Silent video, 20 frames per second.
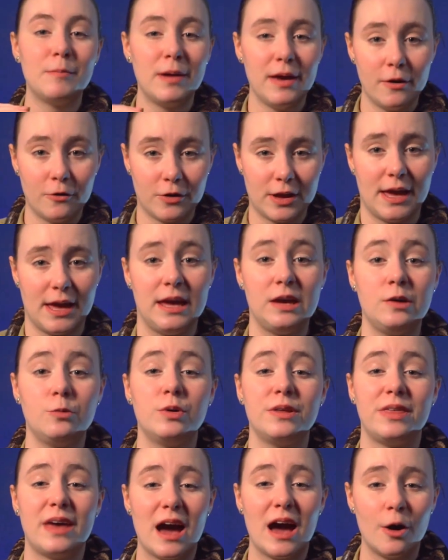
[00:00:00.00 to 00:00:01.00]
I okay
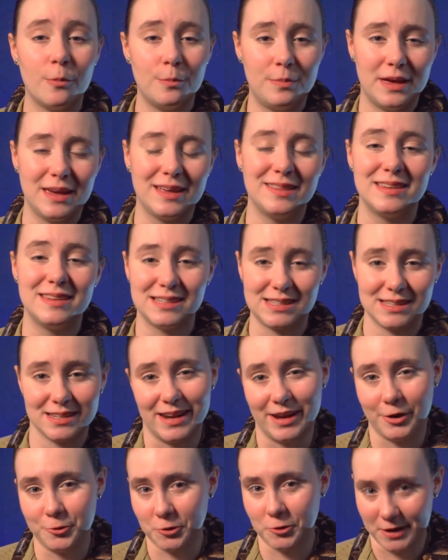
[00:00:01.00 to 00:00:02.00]
with how big this
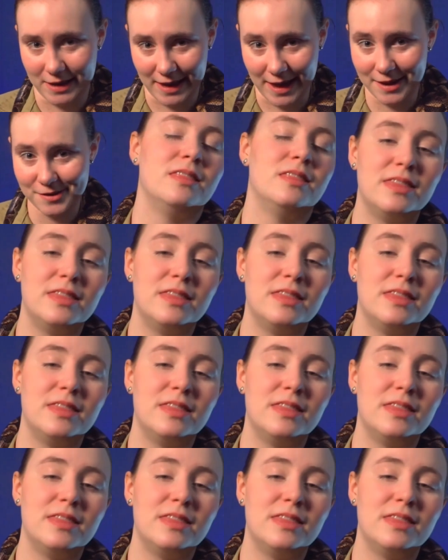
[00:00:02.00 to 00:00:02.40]
snake will get?